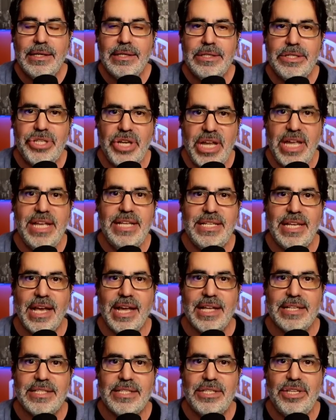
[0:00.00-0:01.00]

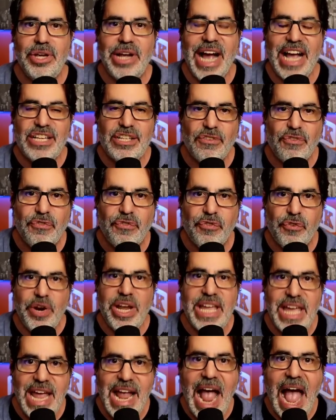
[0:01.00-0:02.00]
Jesus, you guys are
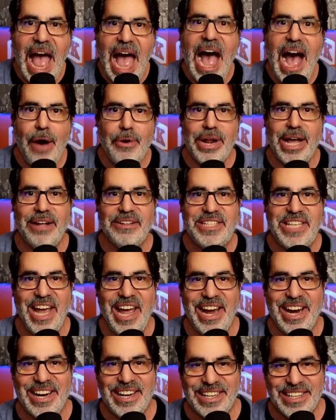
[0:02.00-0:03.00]
freaking out
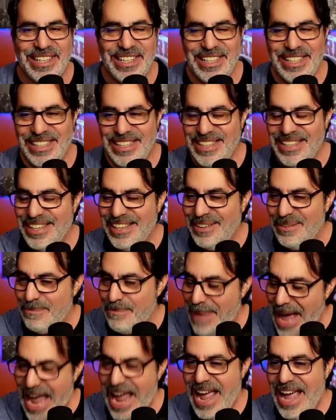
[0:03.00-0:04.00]
there.
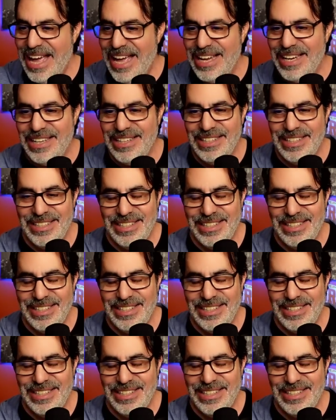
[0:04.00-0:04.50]
Man.